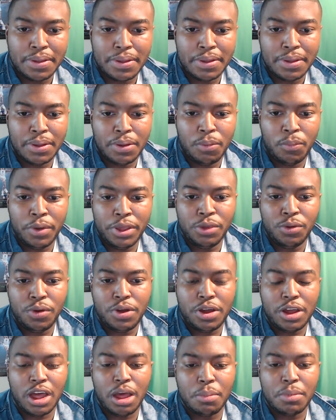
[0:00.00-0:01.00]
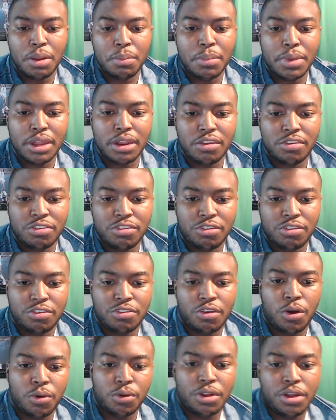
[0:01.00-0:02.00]
When you come to
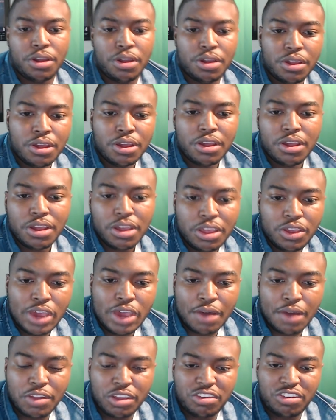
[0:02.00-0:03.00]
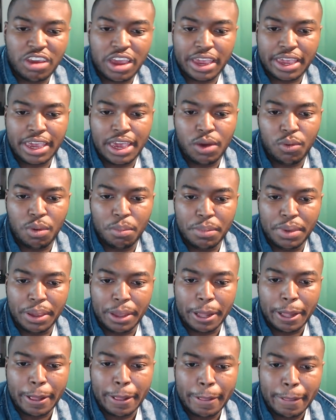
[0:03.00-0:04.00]
Minnesota, you have to check in with me.
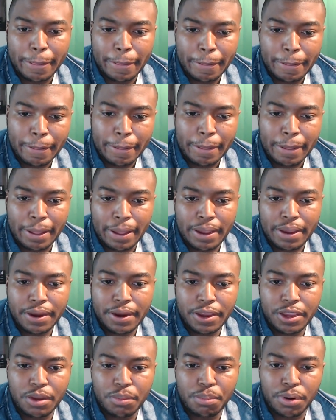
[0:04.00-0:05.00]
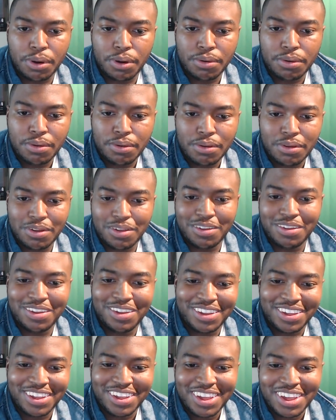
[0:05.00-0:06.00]
I hear you, bro.
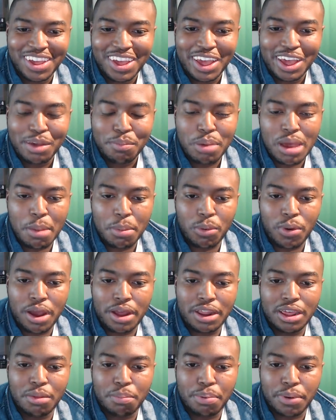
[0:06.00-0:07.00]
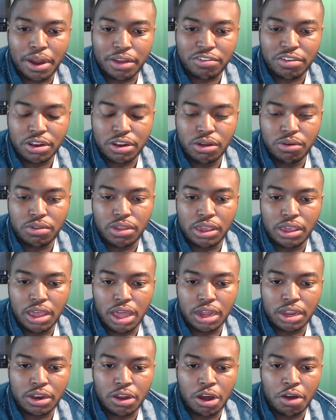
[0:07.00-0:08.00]
Pepper Right Empire. Salute to
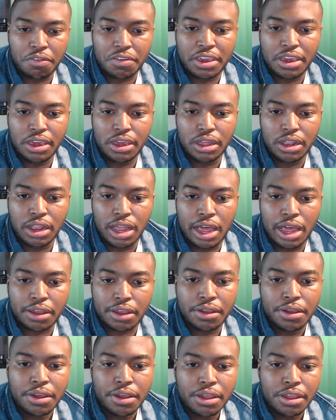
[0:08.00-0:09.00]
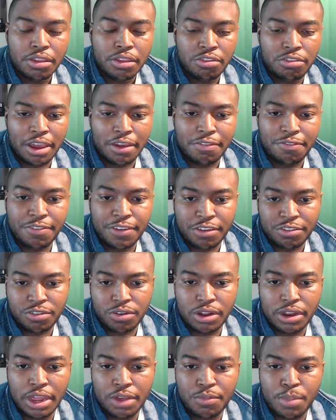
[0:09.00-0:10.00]
Young Dove, Key Glock, Jay Fizzle,
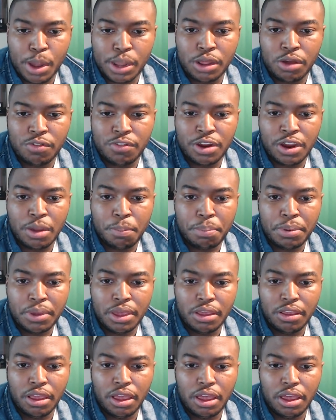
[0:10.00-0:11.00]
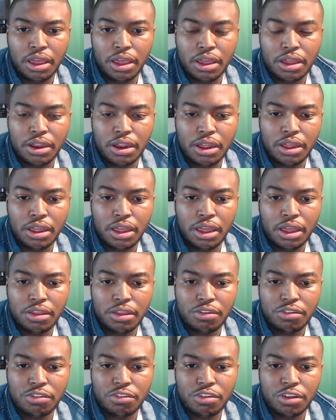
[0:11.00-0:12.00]
and everybody over there. And
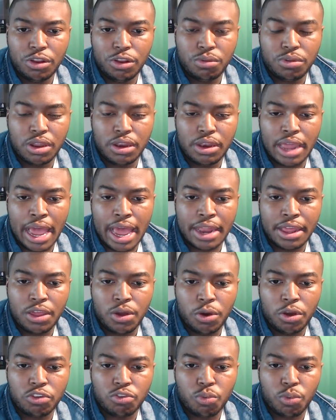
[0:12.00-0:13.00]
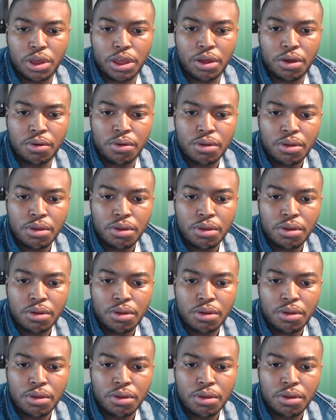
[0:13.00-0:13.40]
salute to Daddy-O as well.